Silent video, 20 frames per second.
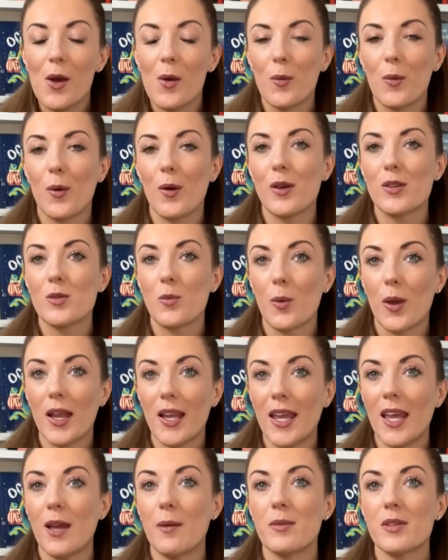was when
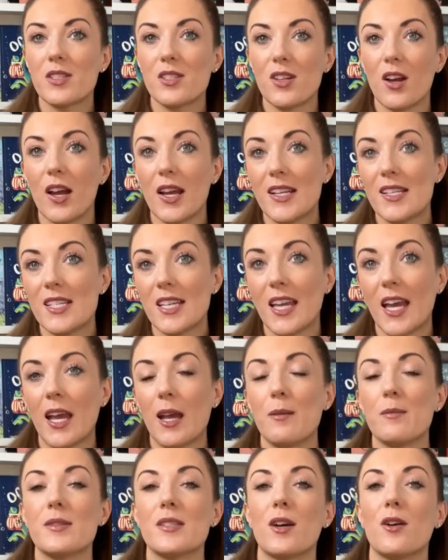he was starting to get
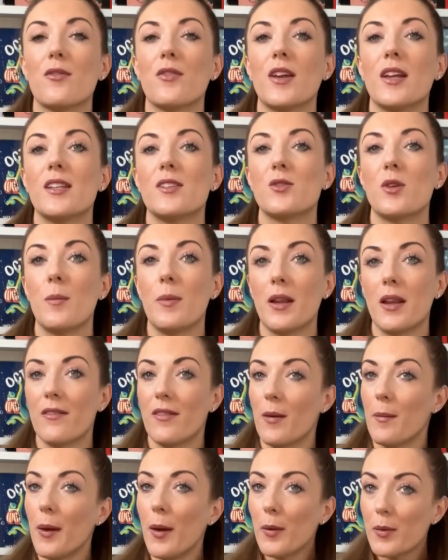himself into a bit of
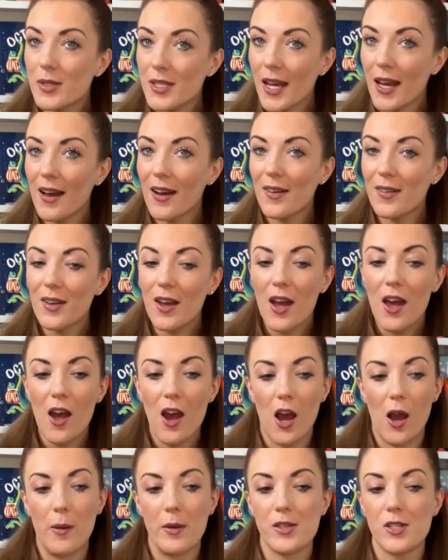a meltdown,
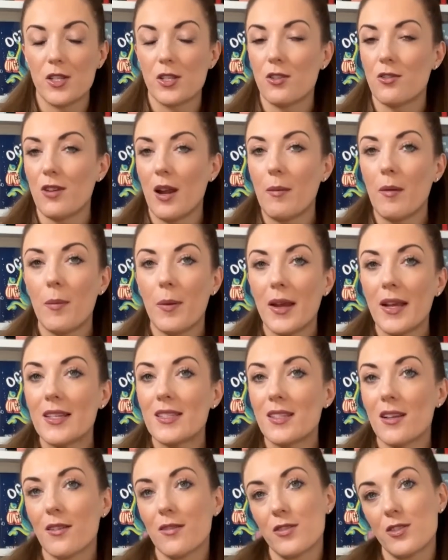I would just grab a
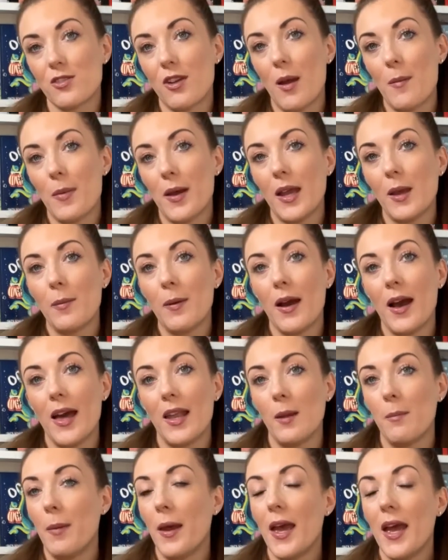piece of scrap paper
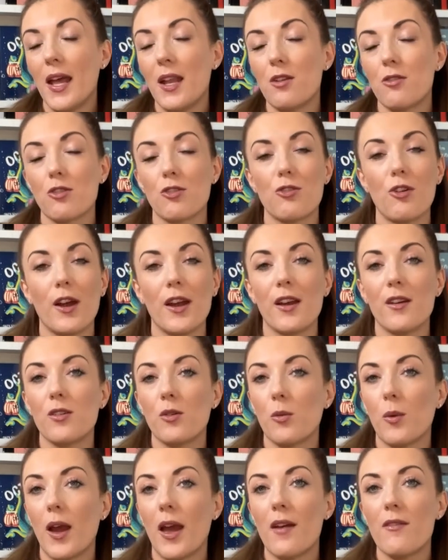and a pen or crayon or
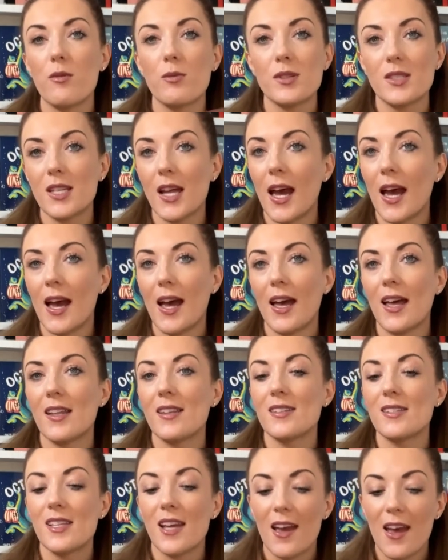whatever was to
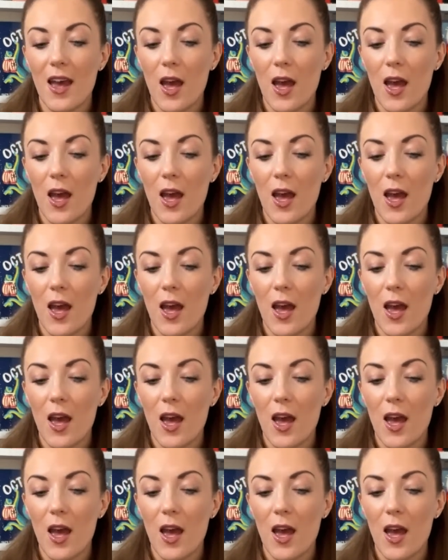hand,